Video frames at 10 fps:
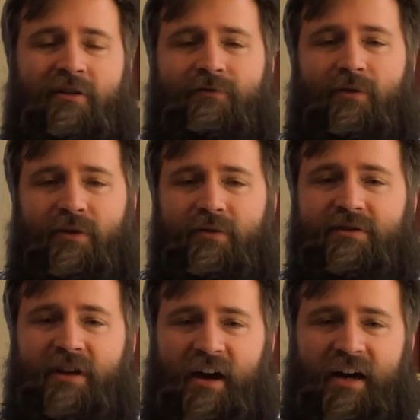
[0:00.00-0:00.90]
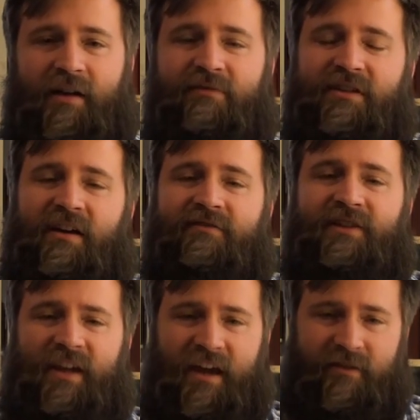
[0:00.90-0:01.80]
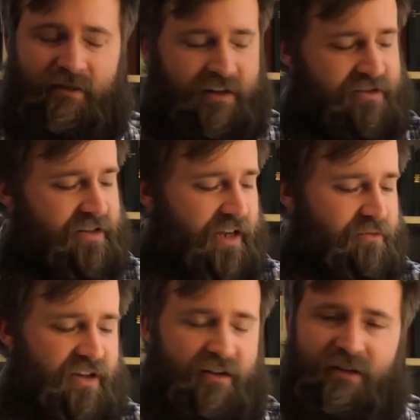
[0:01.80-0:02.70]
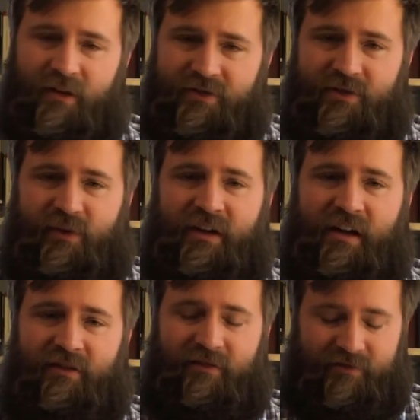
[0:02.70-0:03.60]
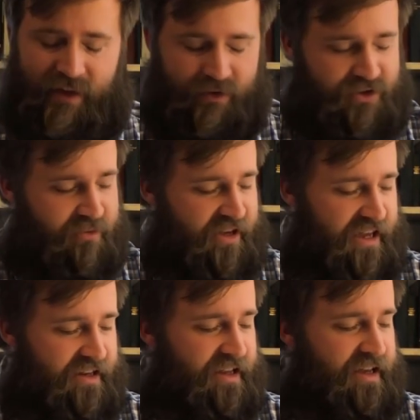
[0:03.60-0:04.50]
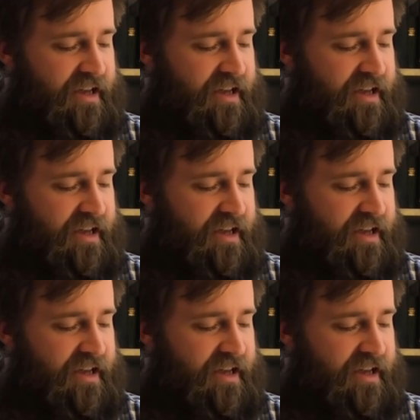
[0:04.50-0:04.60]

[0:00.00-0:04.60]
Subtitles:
for those times of togetherness and being close to one another and fellowship again.